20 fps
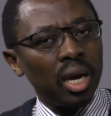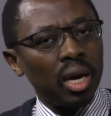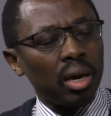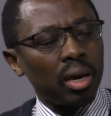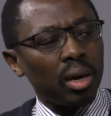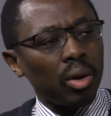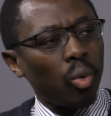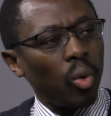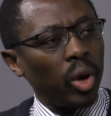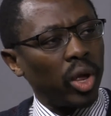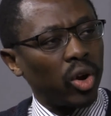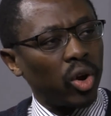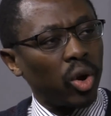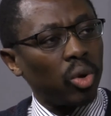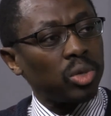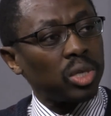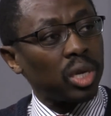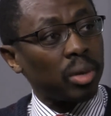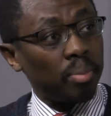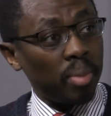Uh, we
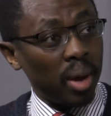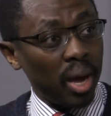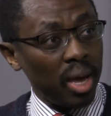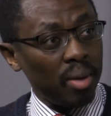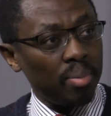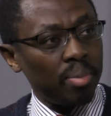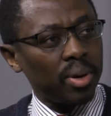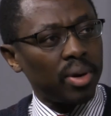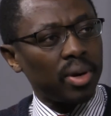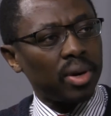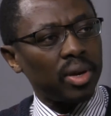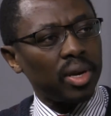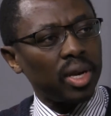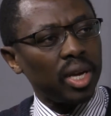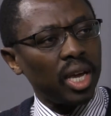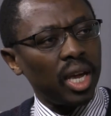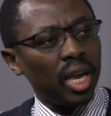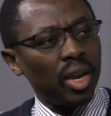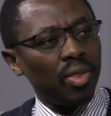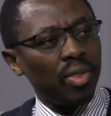wrote a paper
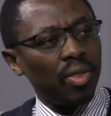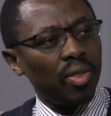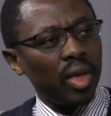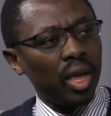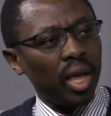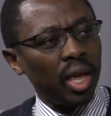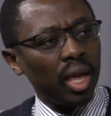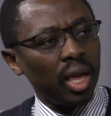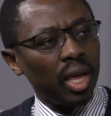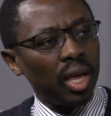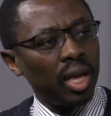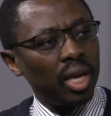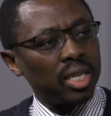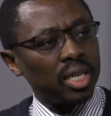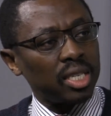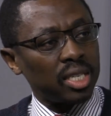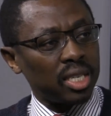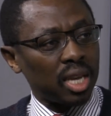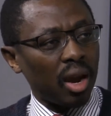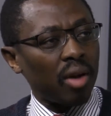in the
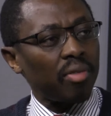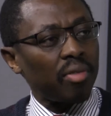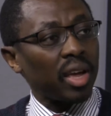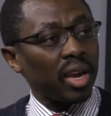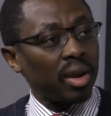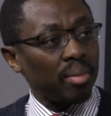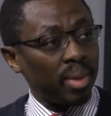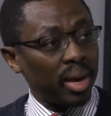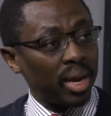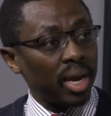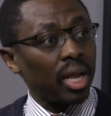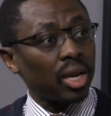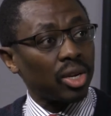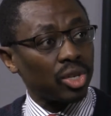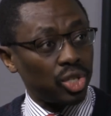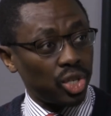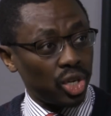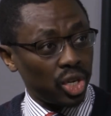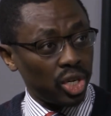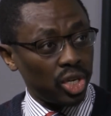South African Medical
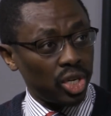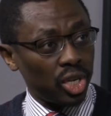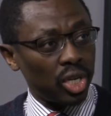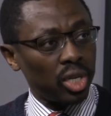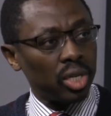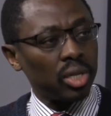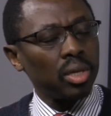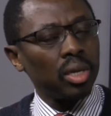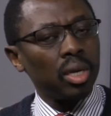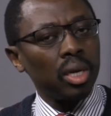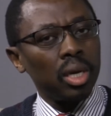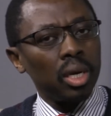Journal,